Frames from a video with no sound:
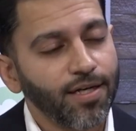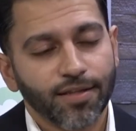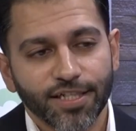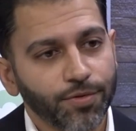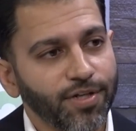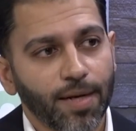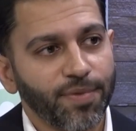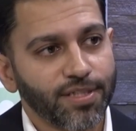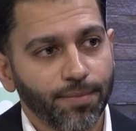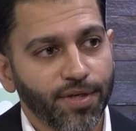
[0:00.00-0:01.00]
This would not be
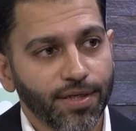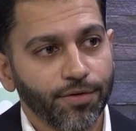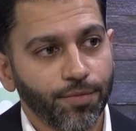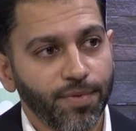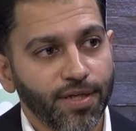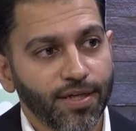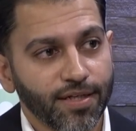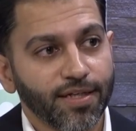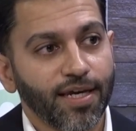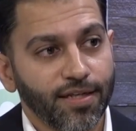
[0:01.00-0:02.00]
somebody who would be
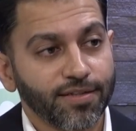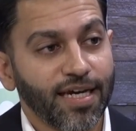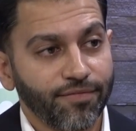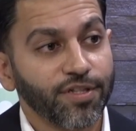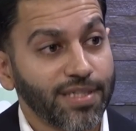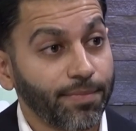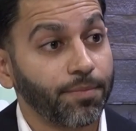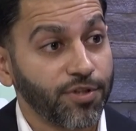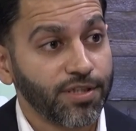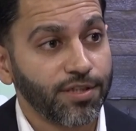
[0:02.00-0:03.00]
indicated to have this type of
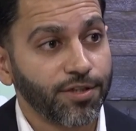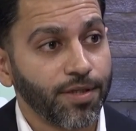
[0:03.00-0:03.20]
procedure.